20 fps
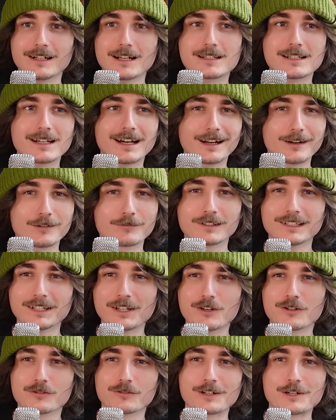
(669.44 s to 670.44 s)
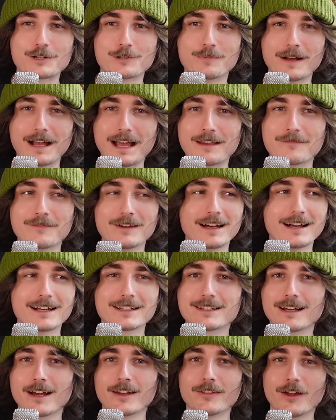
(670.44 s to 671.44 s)
That's kind of really cringe behavior. I
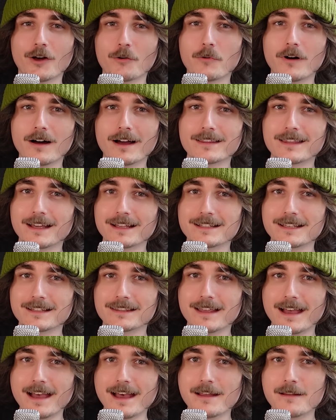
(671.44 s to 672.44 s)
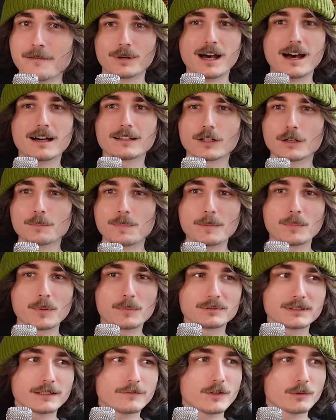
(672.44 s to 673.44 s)
don't know why they did that. But a lot of people
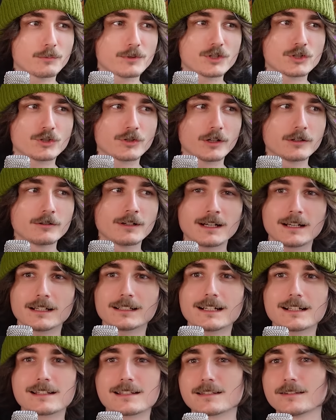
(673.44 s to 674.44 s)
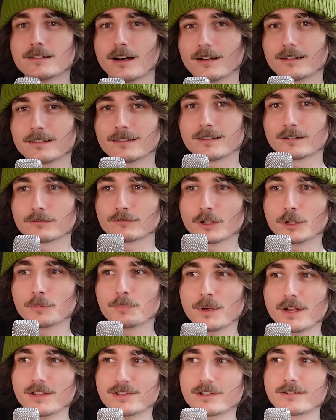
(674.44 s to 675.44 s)
believe that was true. It's not. The real
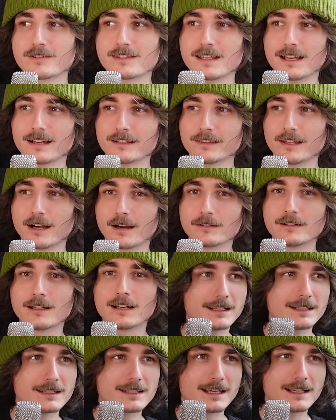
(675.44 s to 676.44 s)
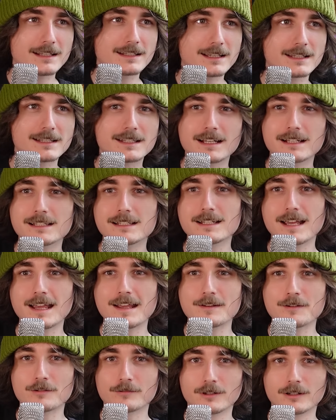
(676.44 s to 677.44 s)
person who's the unknown is a
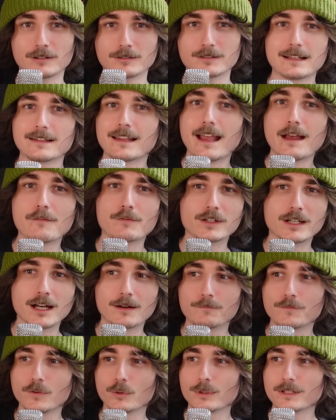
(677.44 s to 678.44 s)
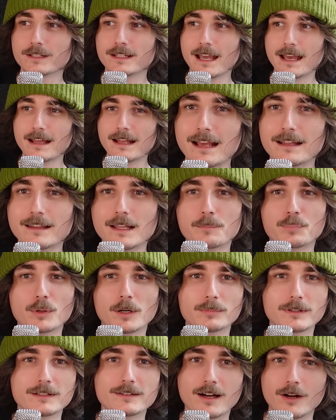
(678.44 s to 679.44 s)
16-year-old. And they haven't come forward yet. And they
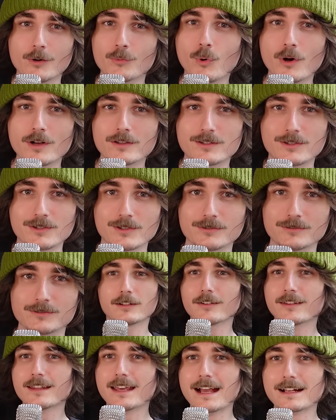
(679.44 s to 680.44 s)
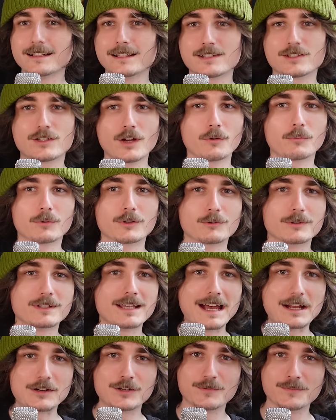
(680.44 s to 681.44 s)
probably don't want to. A lot of the actors don't want to
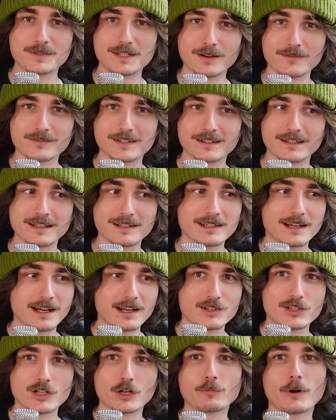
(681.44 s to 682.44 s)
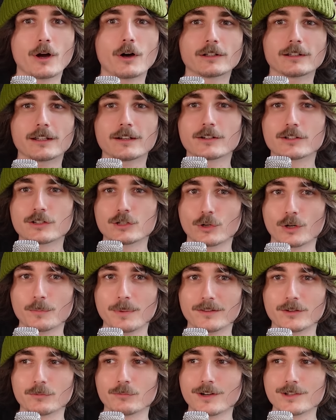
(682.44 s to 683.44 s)
attach themselves to this. So we're only going to talk
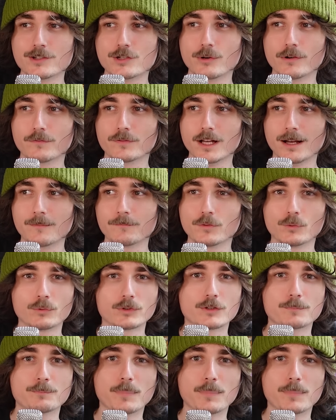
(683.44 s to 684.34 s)
about the ones who have come forward